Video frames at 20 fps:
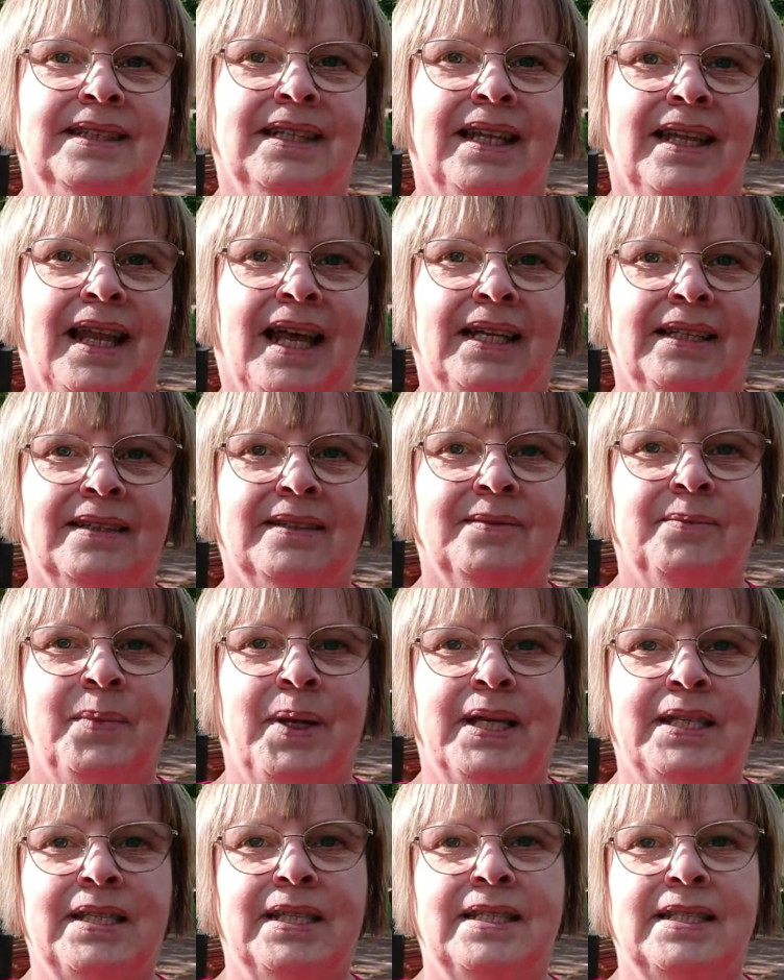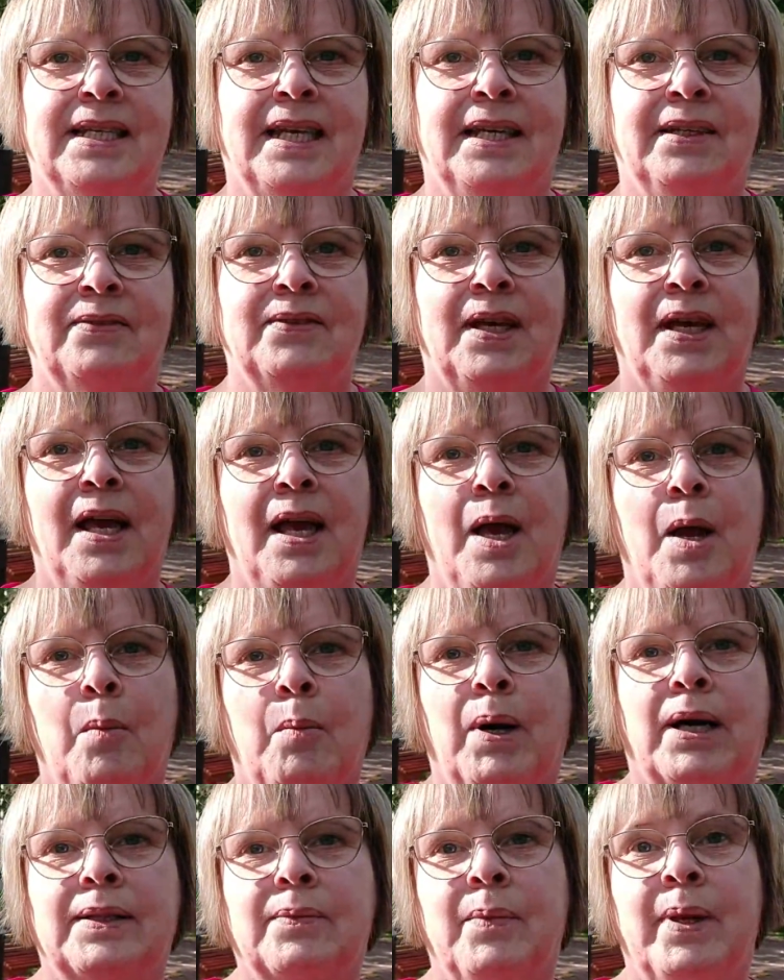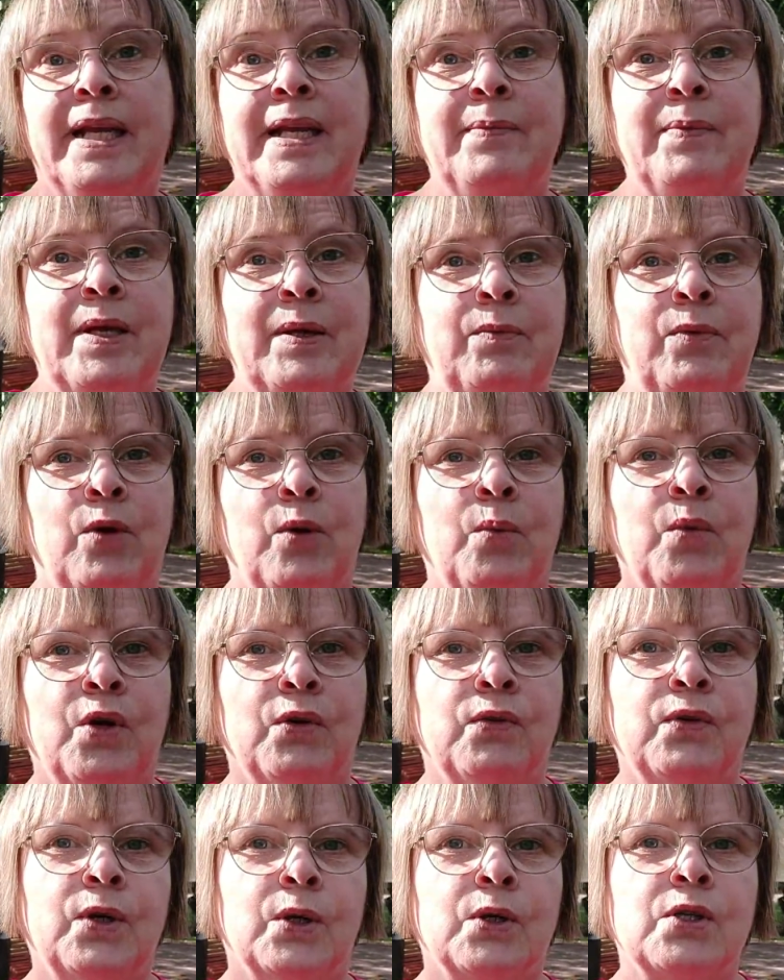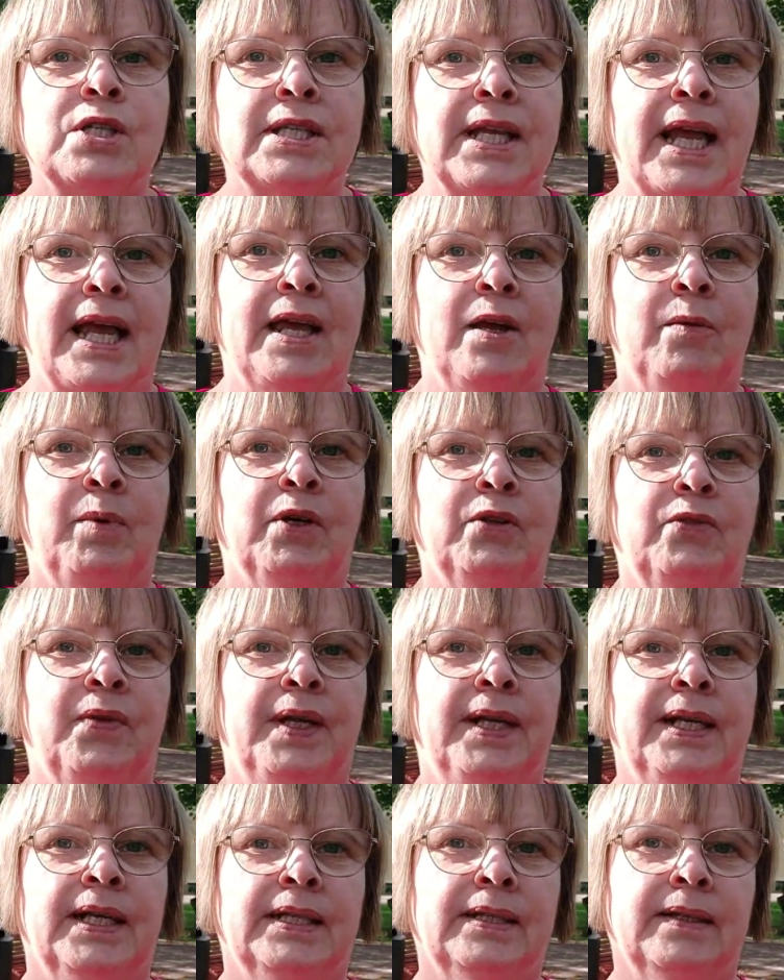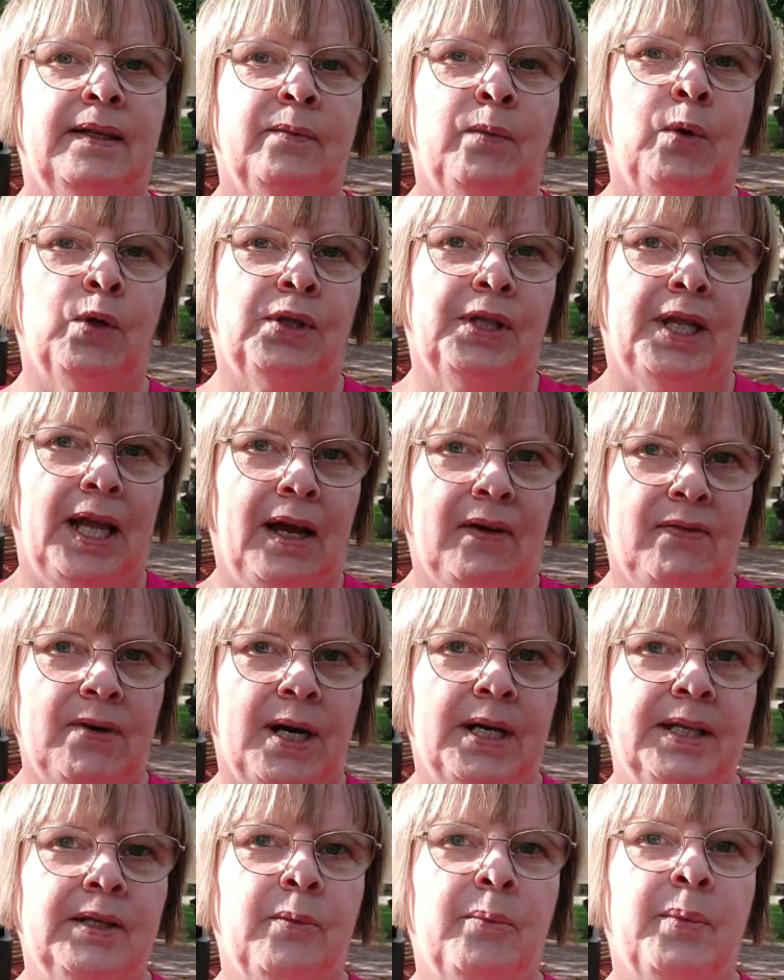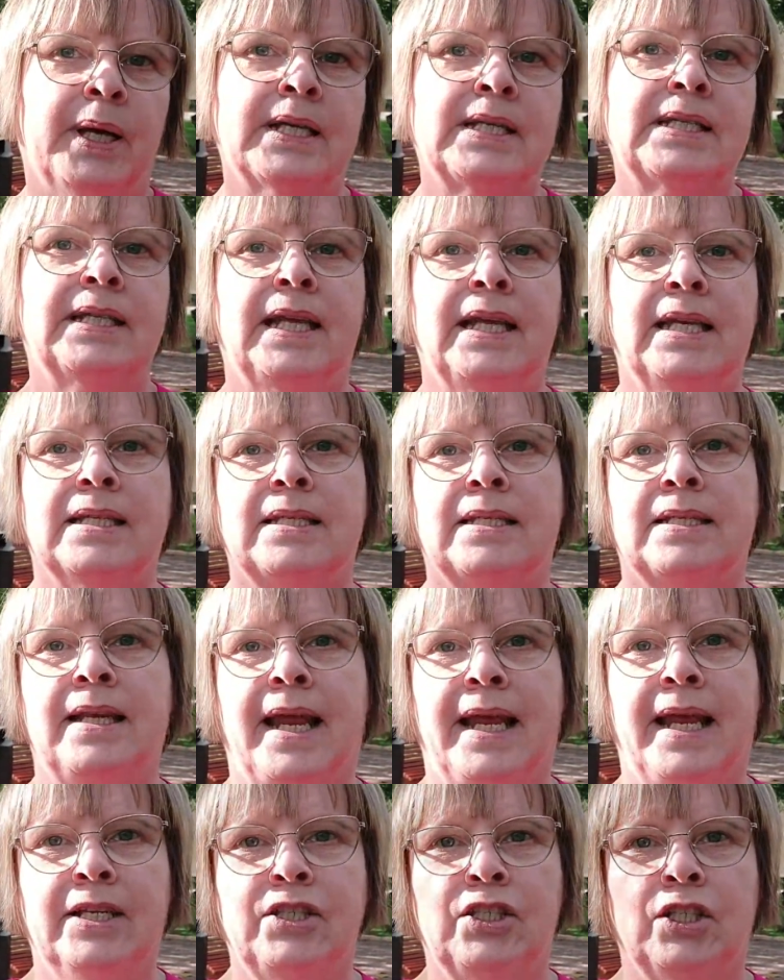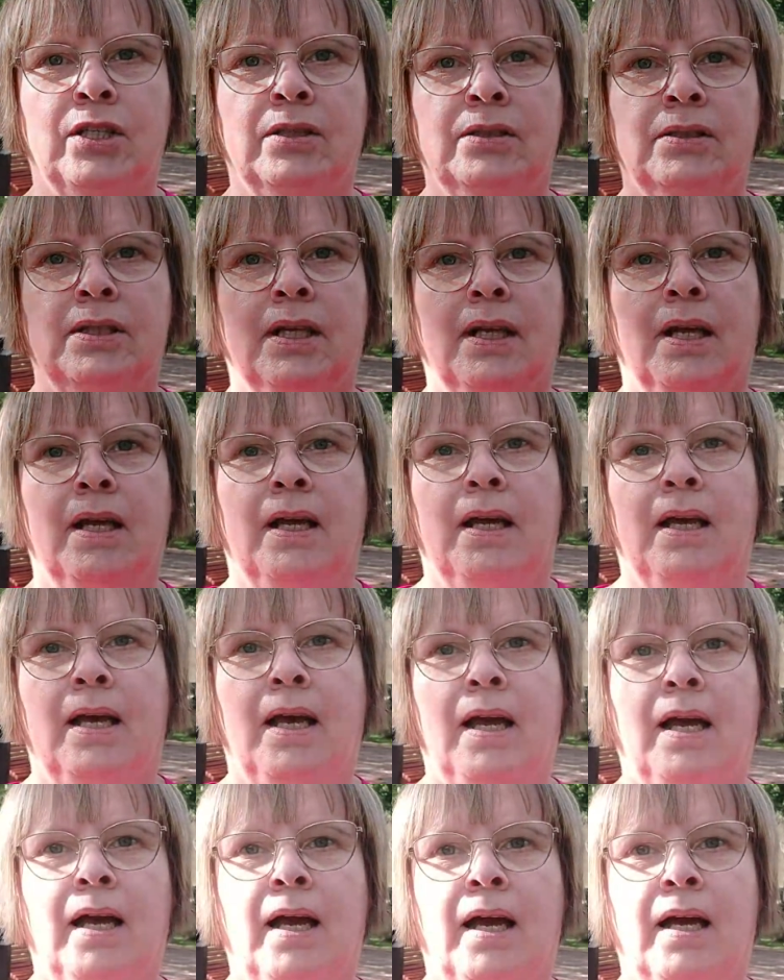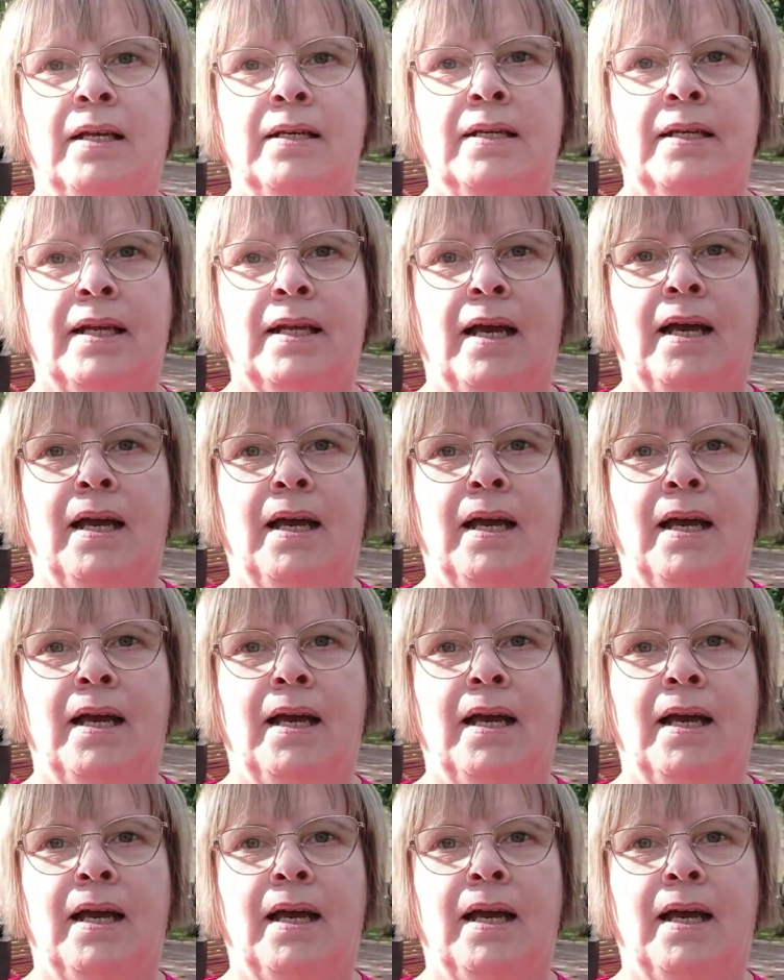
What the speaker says: That makes it safe. But many people would of course say about Finland that what they find the best is nature. And